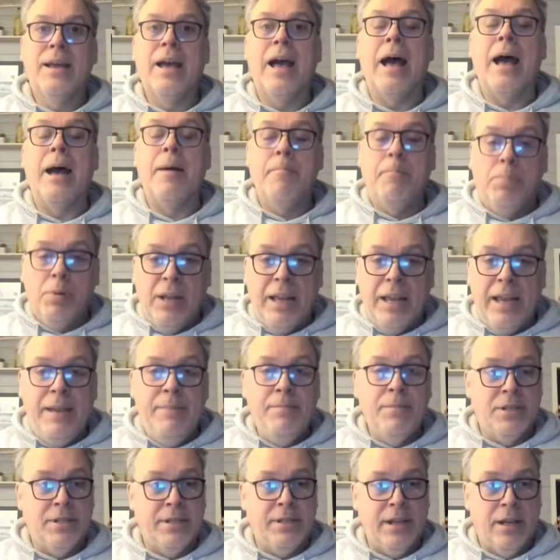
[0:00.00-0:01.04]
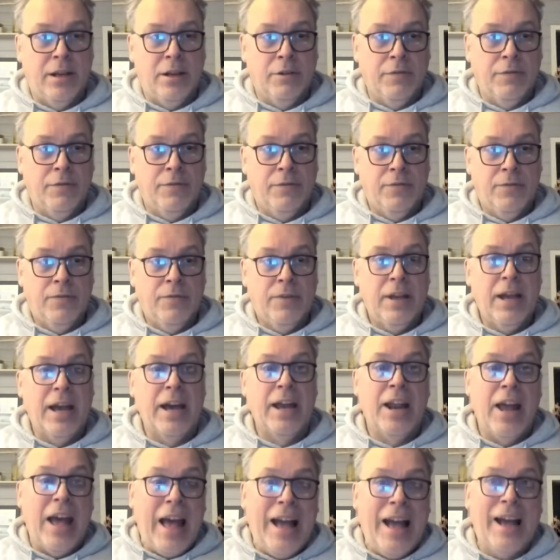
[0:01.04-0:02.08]
and blamed herself and
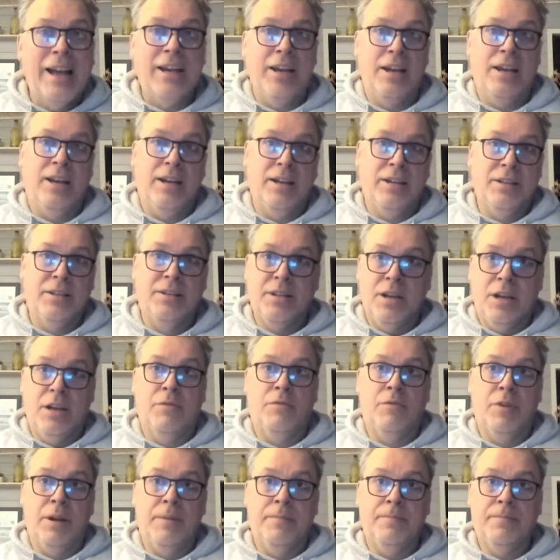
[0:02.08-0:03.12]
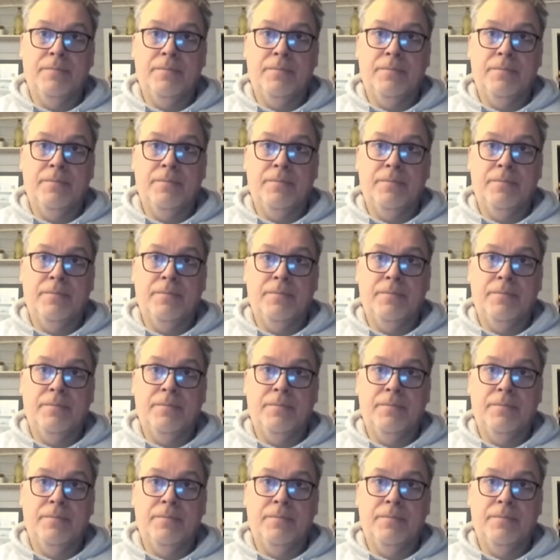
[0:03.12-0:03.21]
agonised over it.